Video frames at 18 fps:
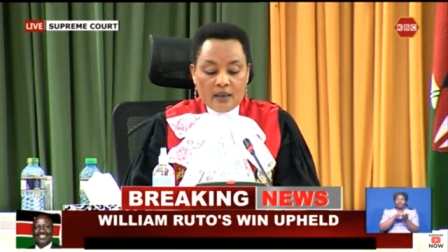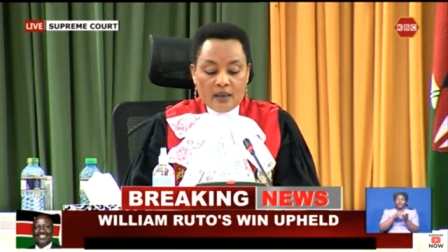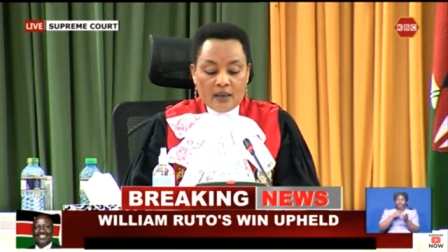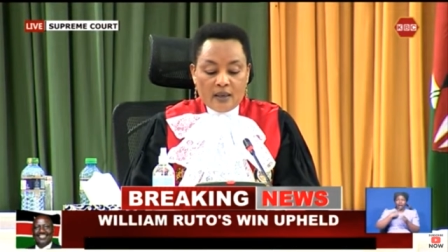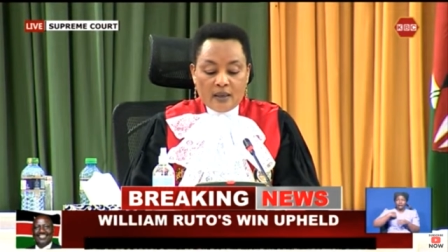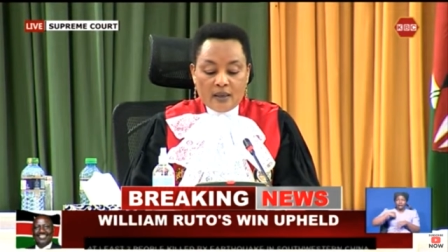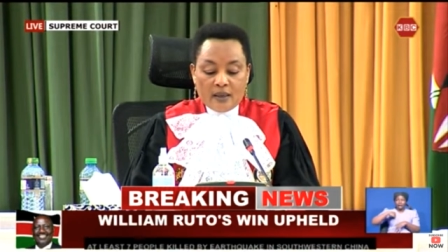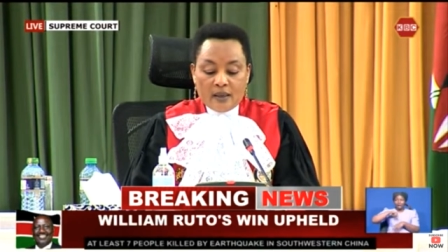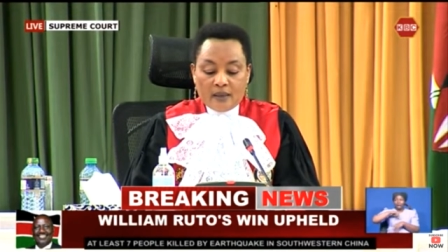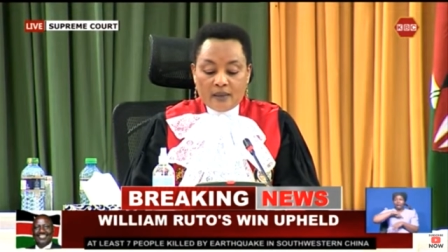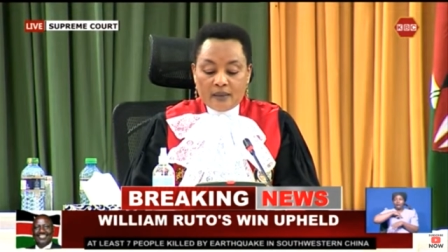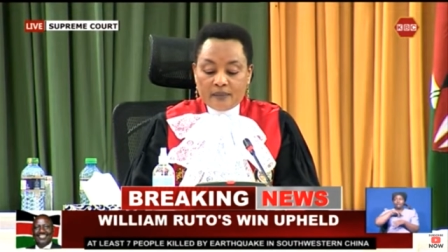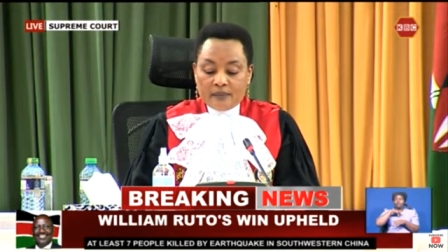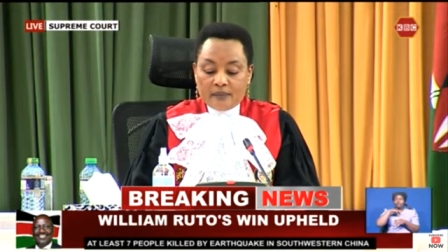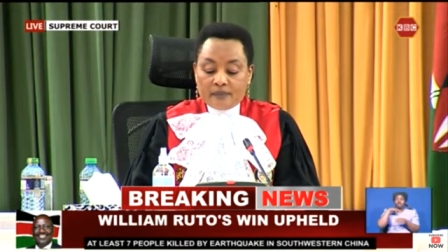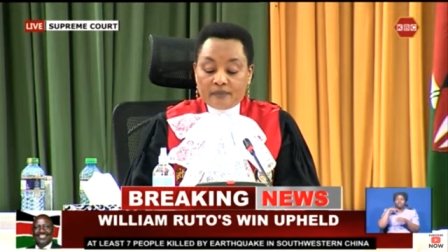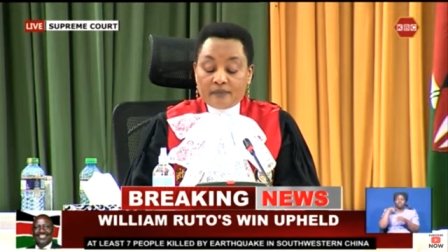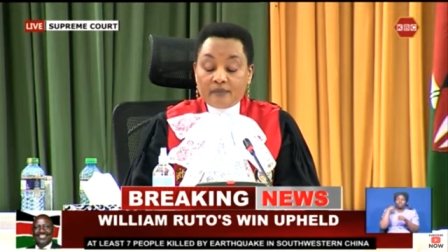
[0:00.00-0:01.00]
under
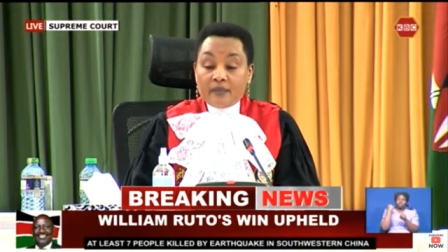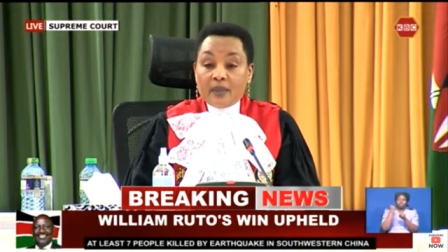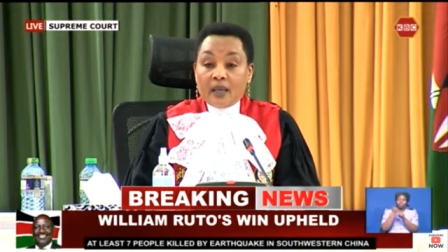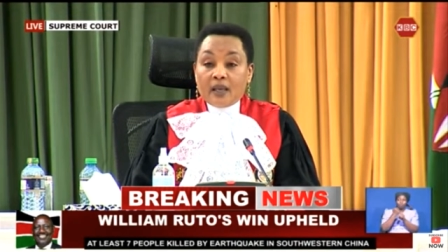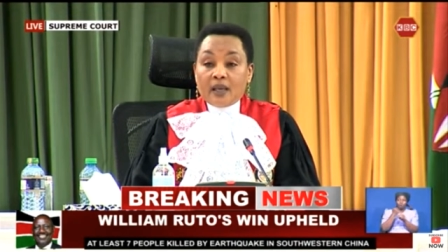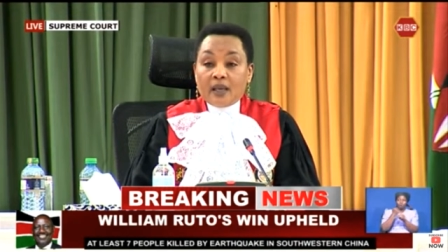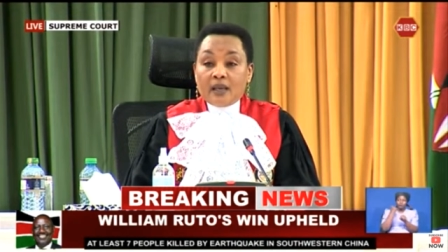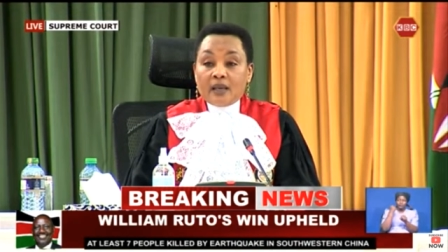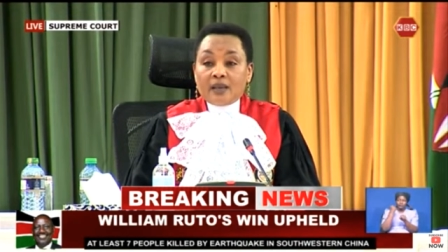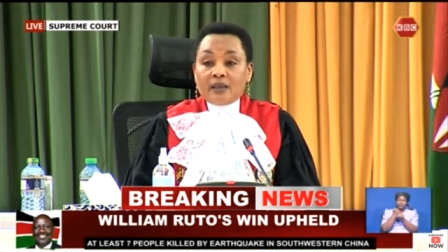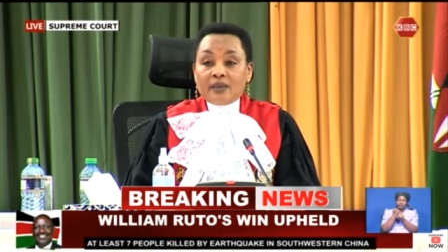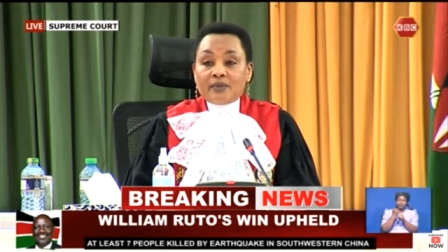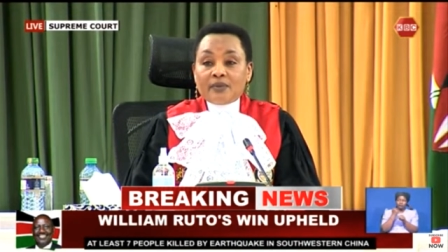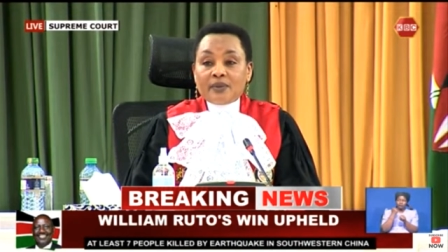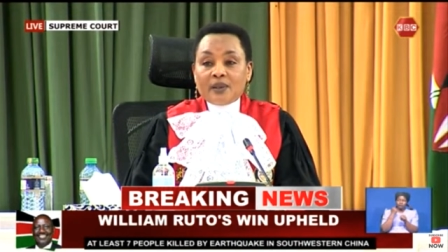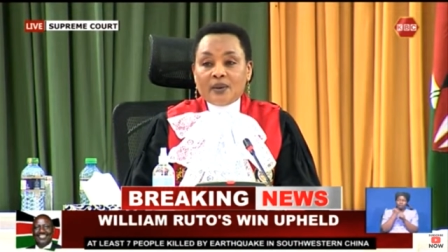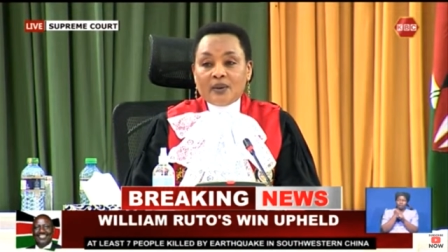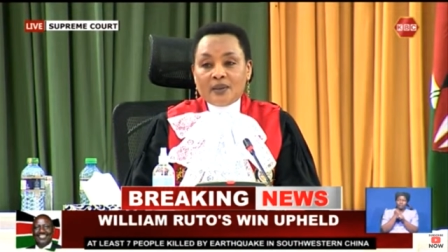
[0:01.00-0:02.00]

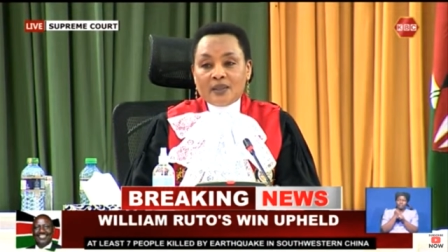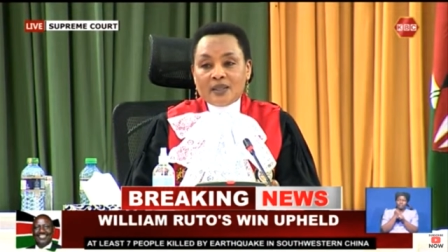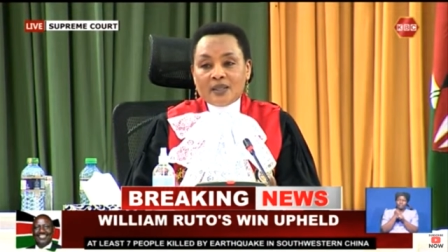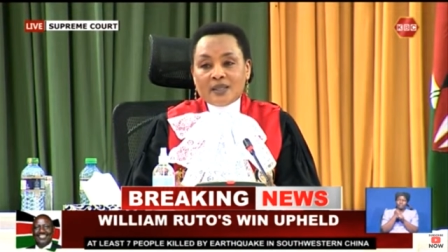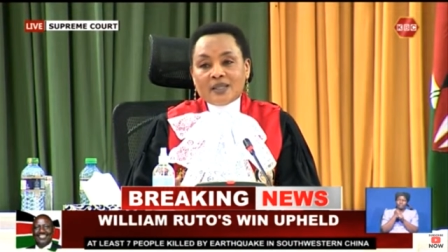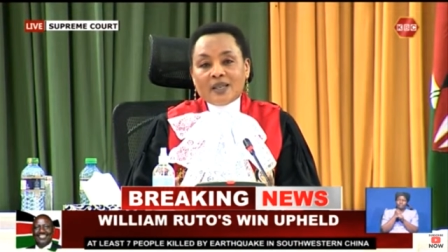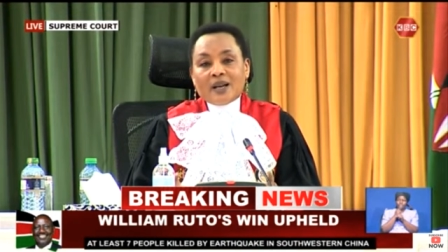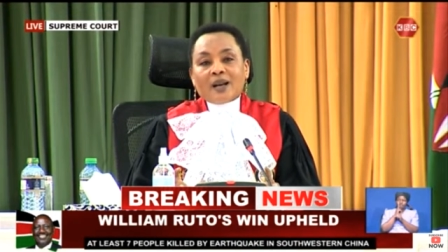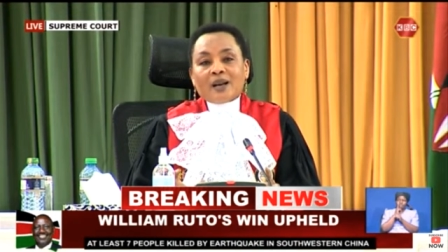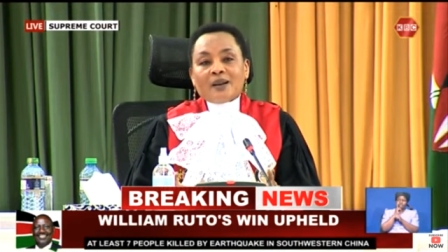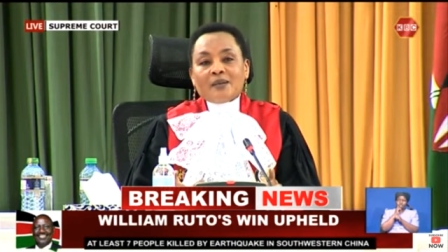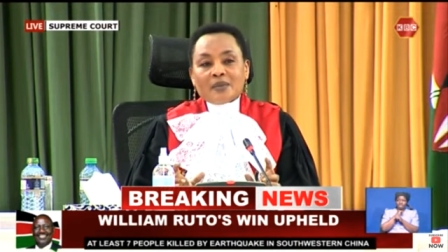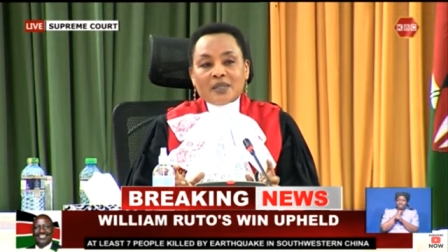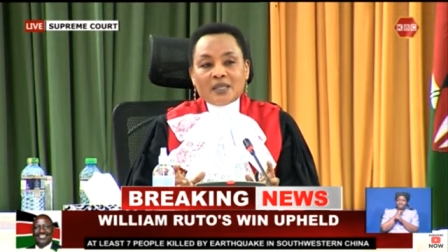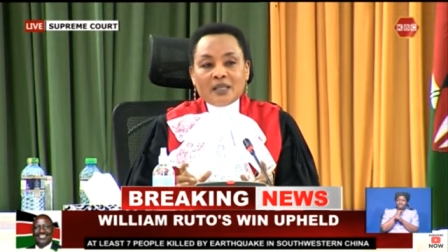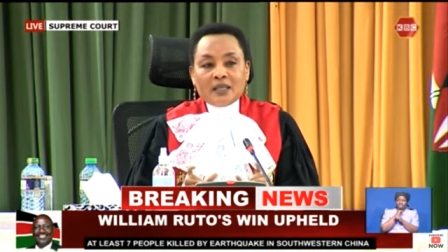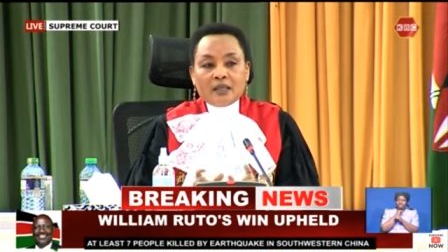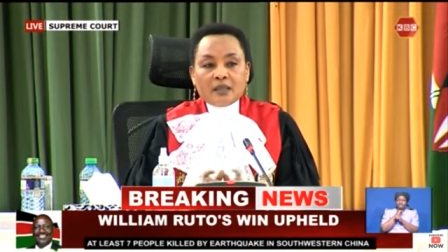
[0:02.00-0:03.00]
difficult
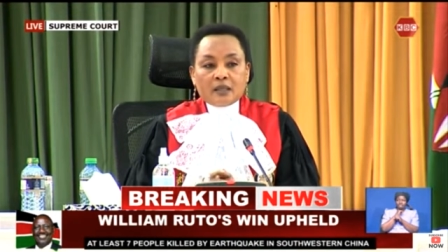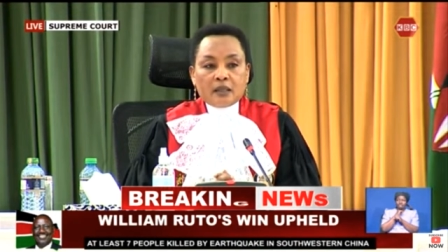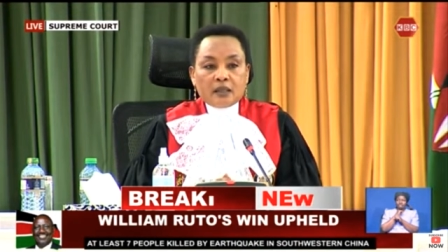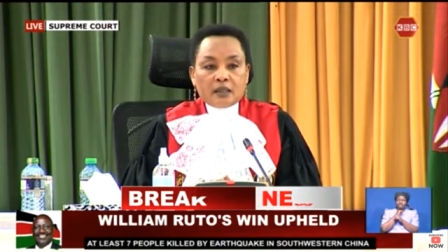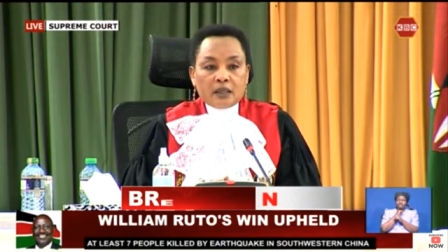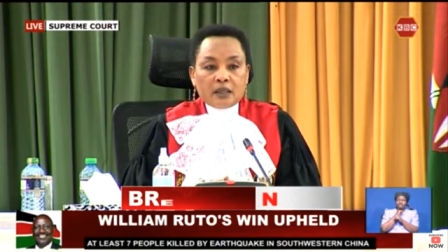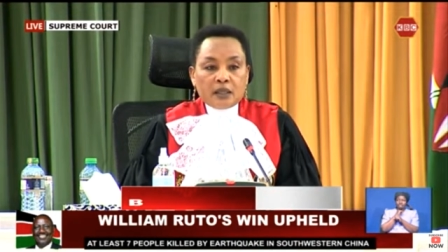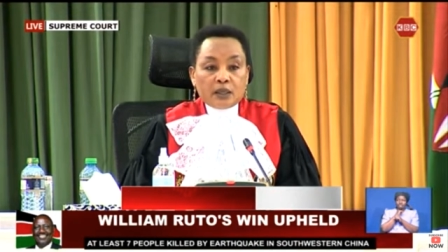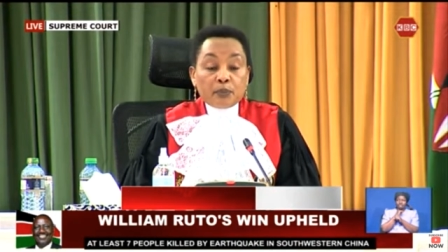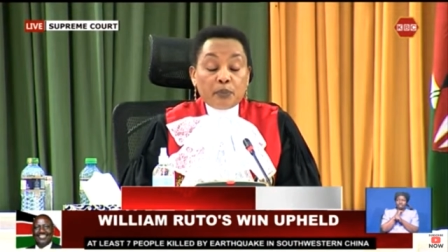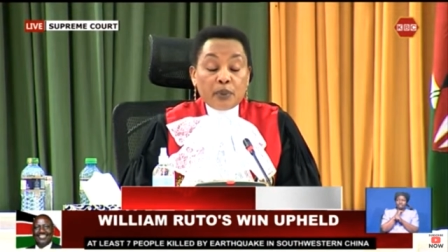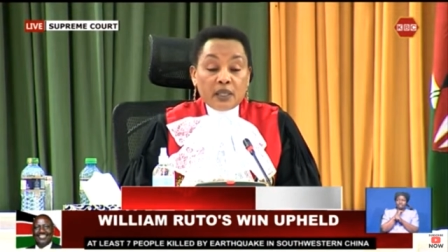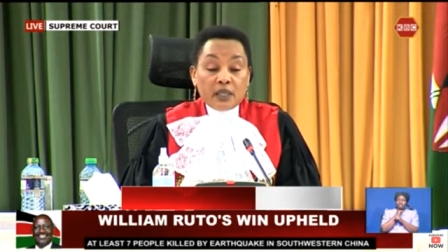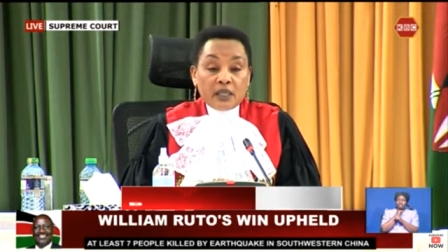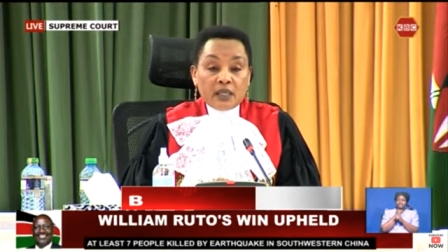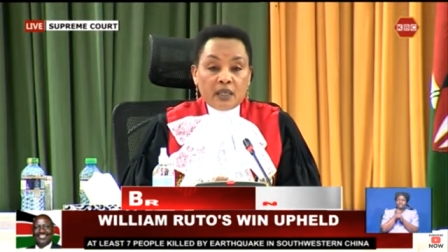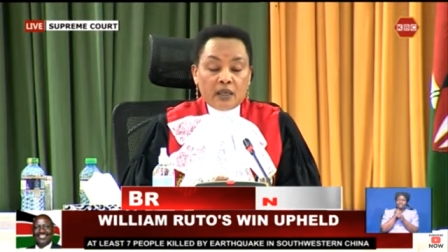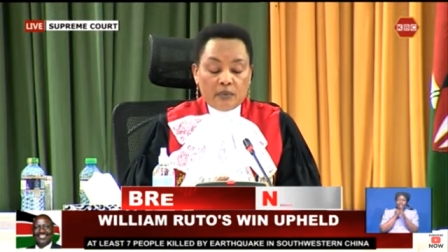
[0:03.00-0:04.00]
circumstances,
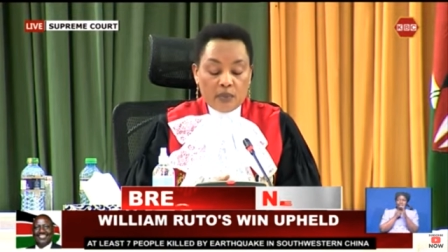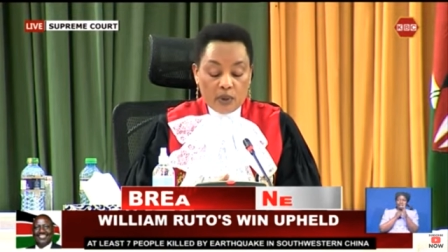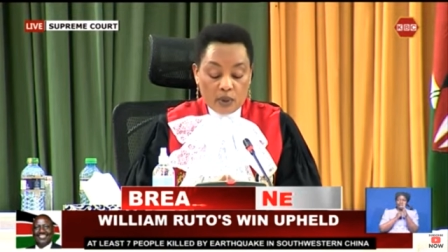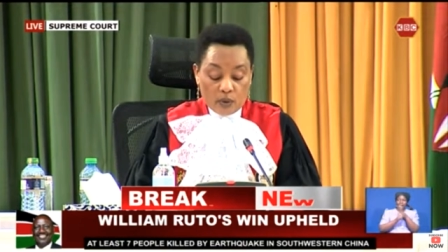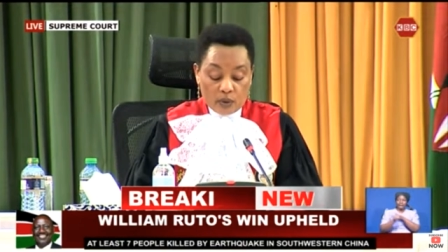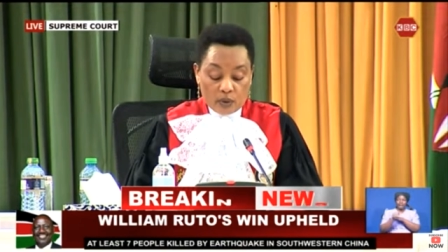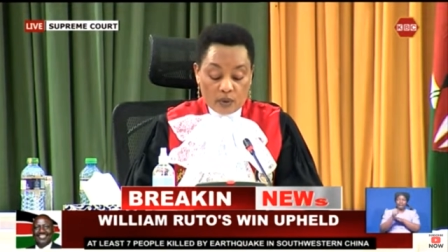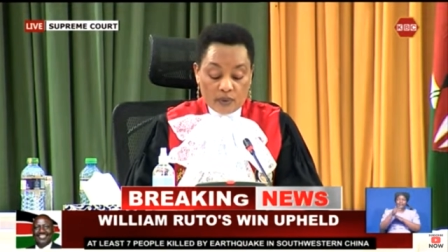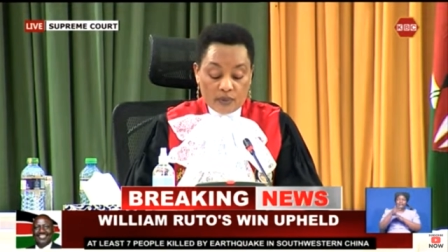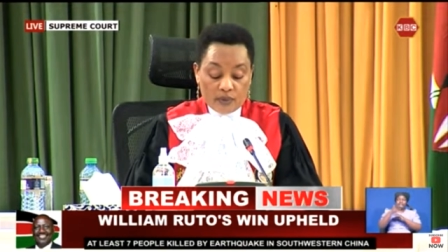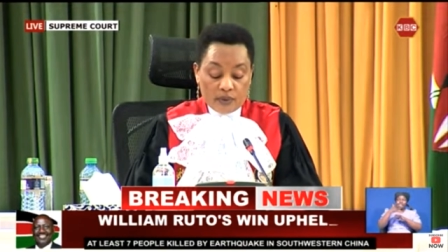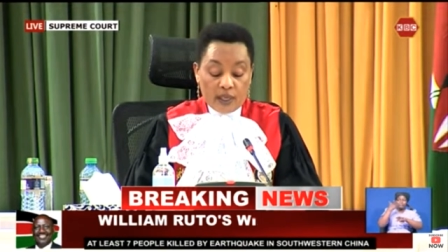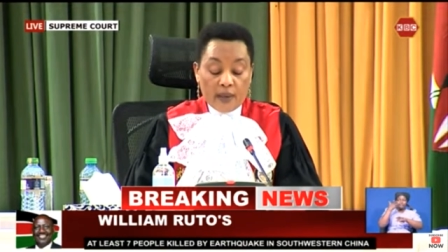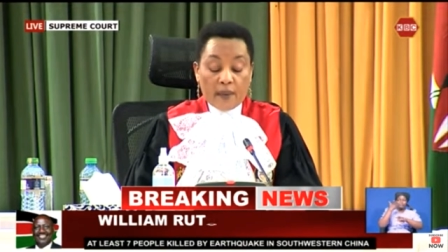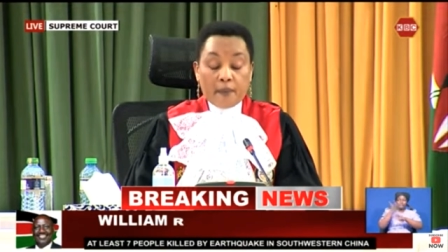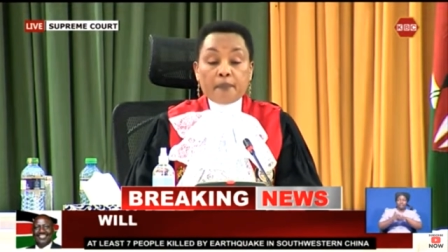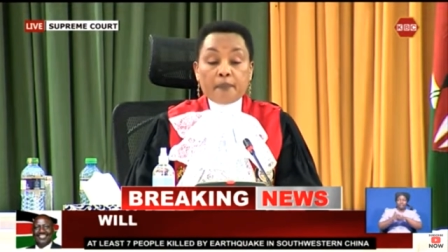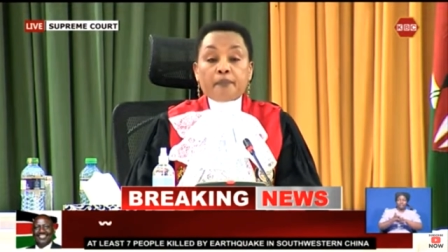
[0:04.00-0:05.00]
especially because of
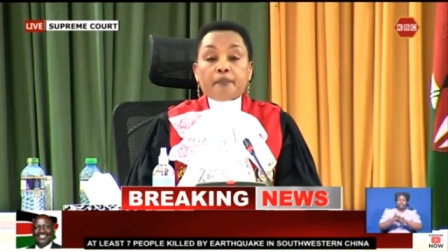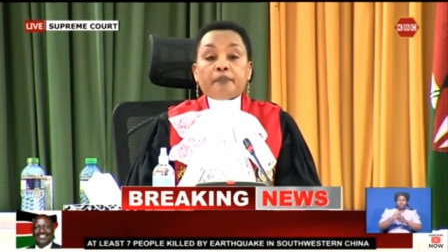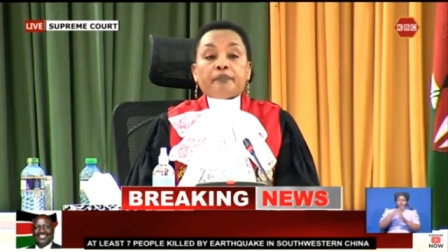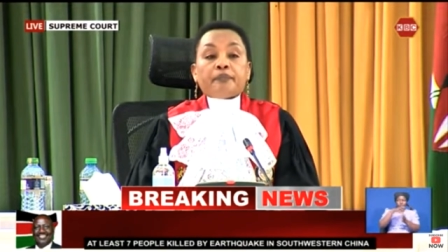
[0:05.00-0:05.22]
time.